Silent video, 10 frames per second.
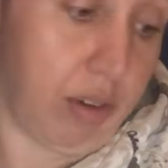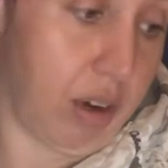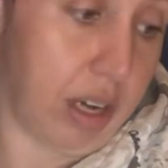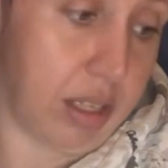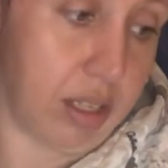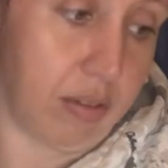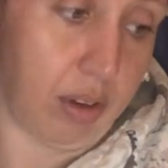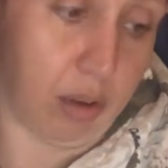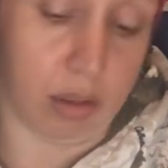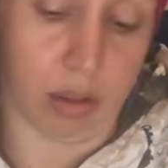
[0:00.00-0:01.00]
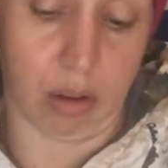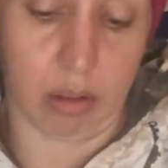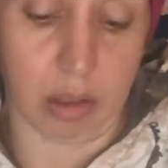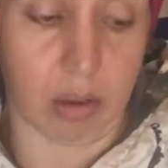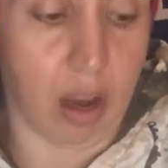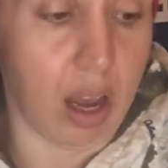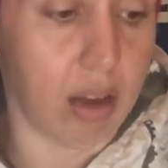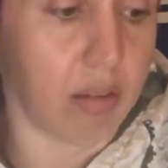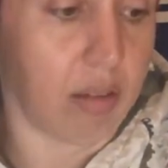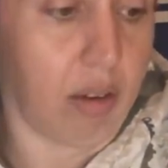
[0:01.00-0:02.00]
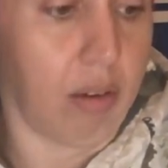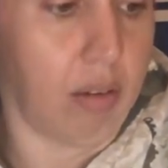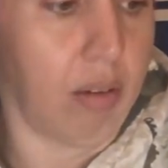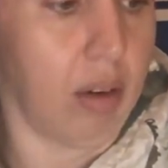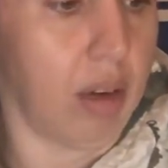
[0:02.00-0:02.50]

your guys' videos though, so I don't know.